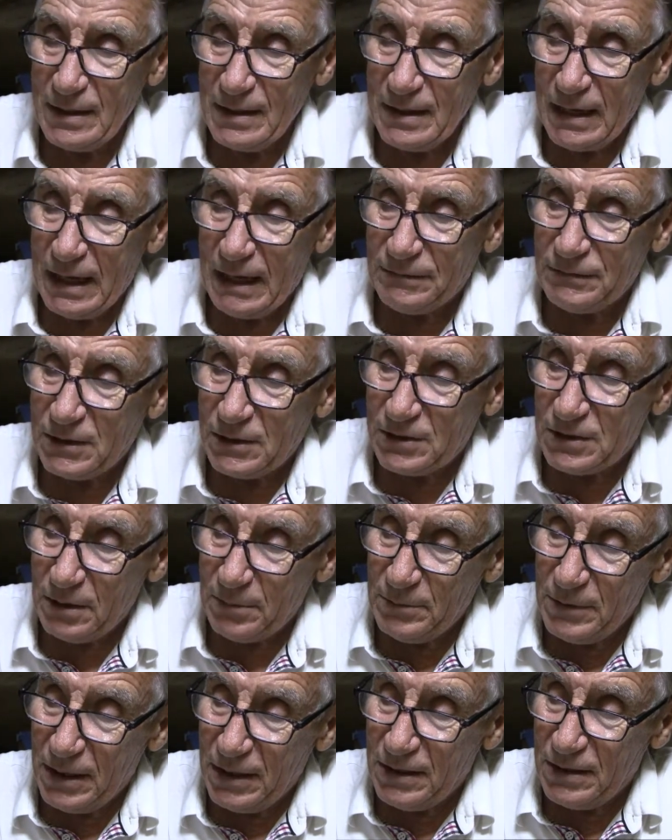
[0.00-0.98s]
After
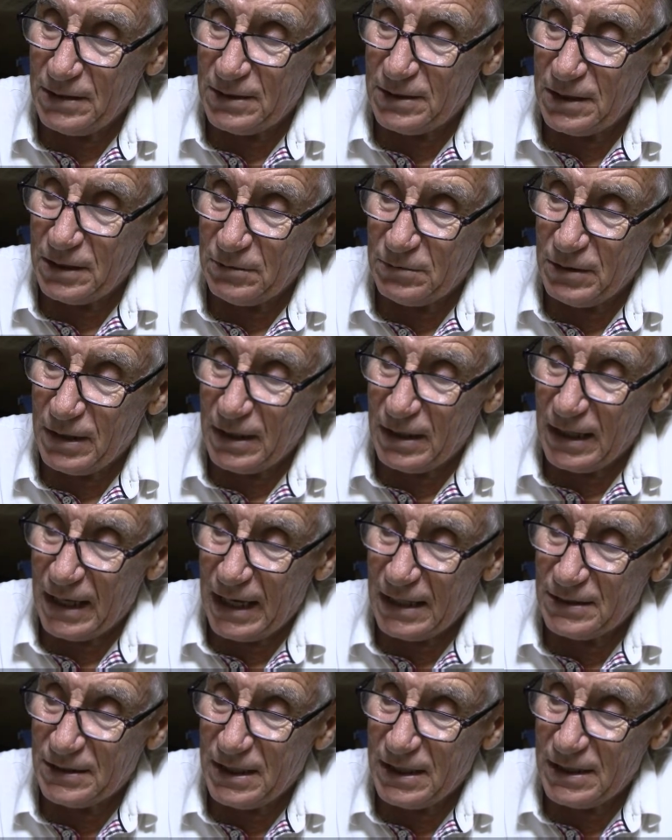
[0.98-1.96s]
some years, he
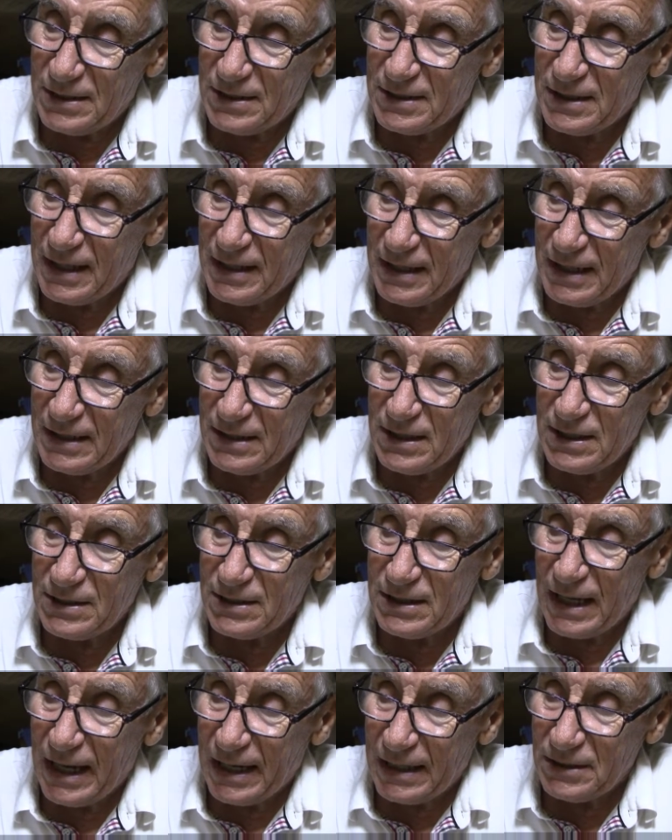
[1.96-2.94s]
realizes that it
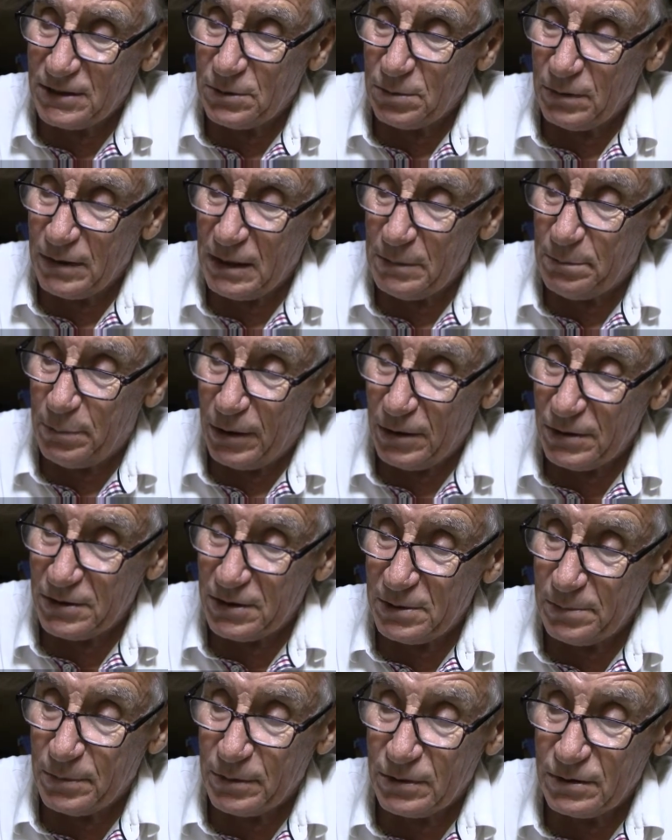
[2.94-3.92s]
is actually
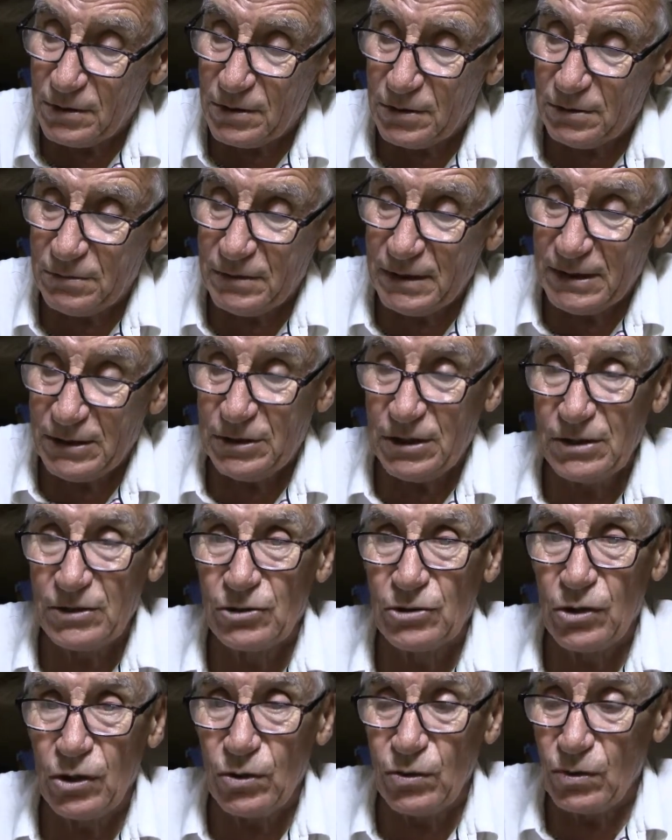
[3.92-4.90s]
possible to reach
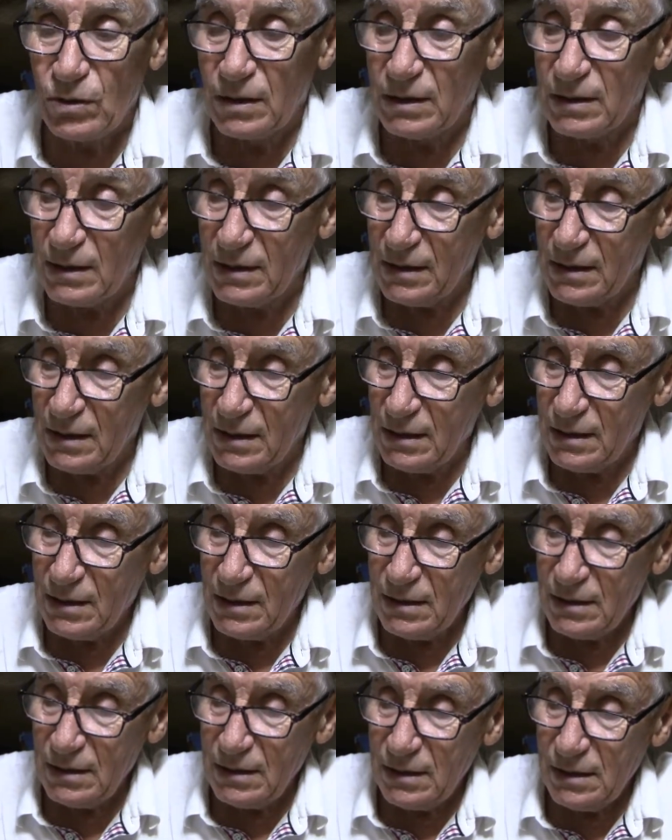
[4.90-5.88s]
his goal.
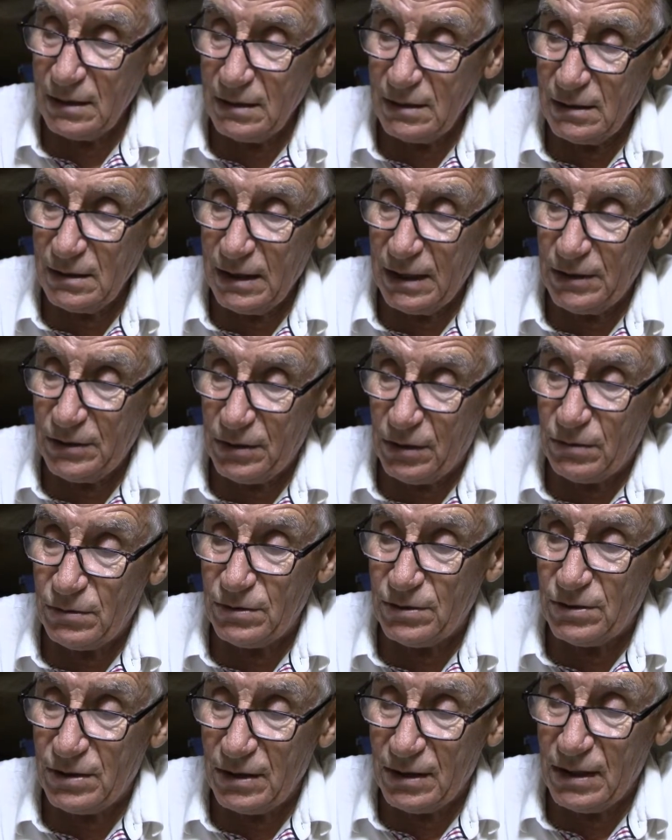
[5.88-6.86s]
He
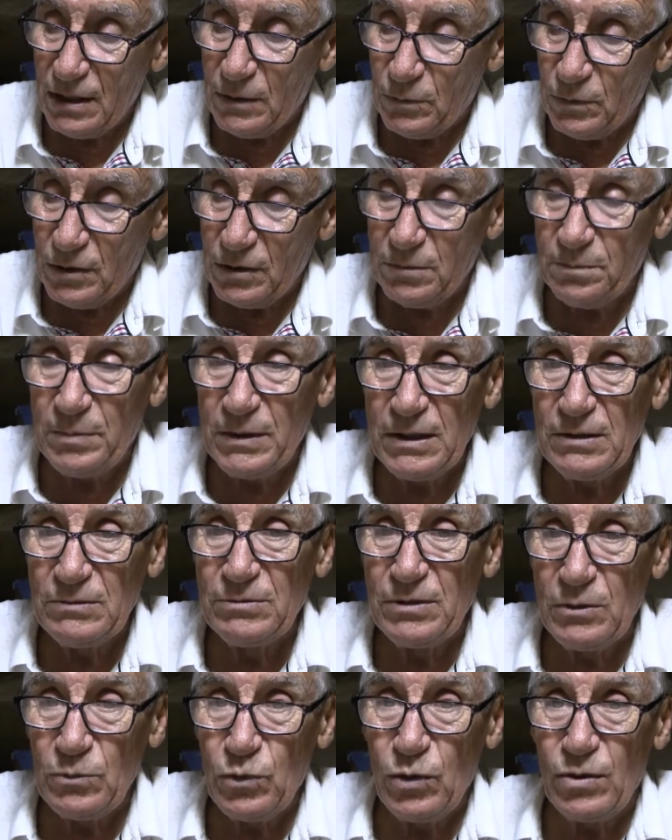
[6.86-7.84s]
knows that he will be
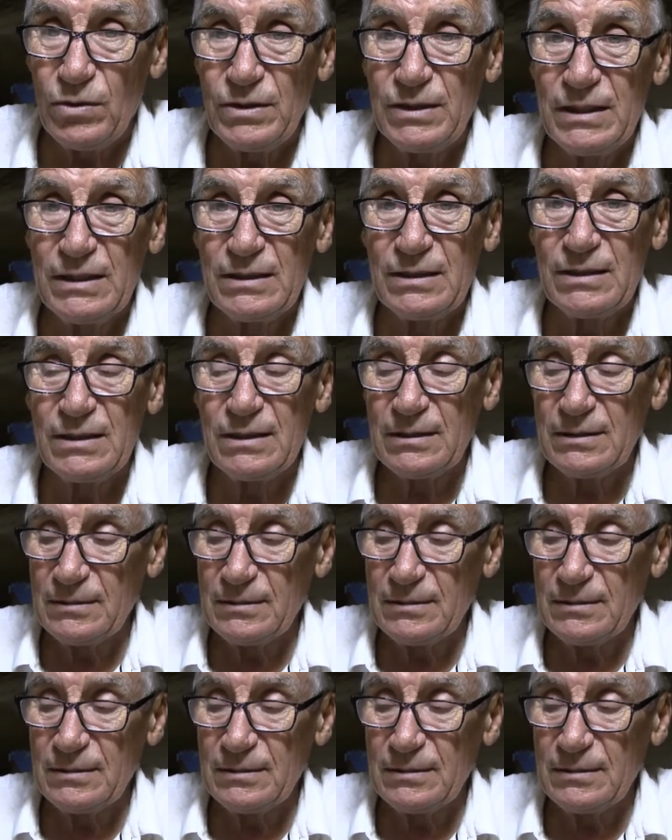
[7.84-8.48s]
rewarded.